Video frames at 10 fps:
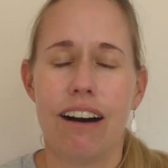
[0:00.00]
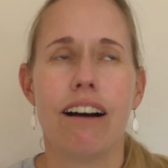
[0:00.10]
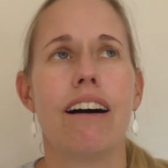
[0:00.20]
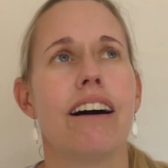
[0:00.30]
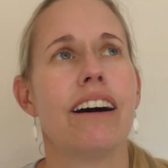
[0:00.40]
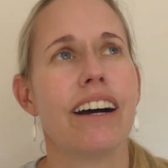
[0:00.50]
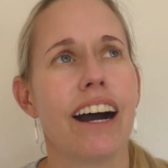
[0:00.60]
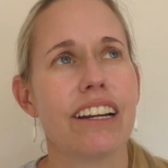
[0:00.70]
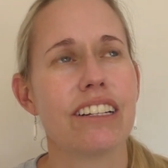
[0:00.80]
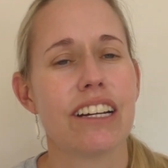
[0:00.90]

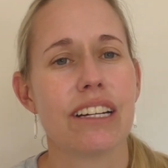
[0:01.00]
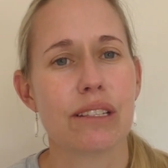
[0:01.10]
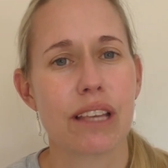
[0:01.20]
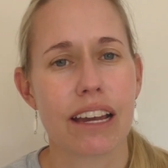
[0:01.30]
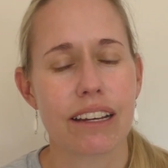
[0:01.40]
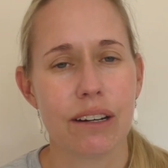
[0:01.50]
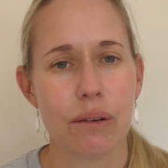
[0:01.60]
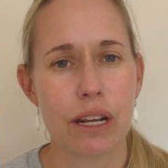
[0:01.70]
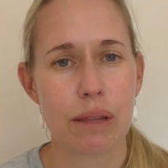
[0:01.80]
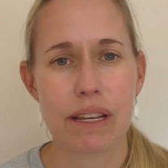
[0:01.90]
I don't know, it is like
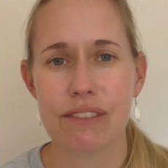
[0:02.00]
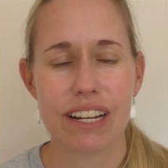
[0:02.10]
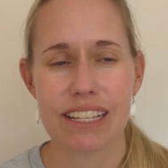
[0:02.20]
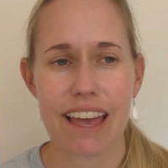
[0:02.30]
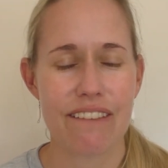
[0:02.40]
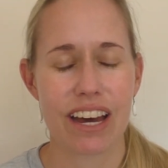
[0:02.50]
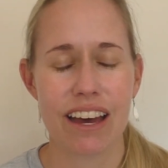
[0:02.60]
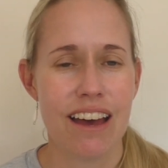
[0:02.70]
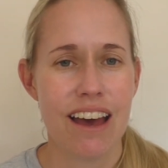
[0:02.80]
one of the best feelings ever.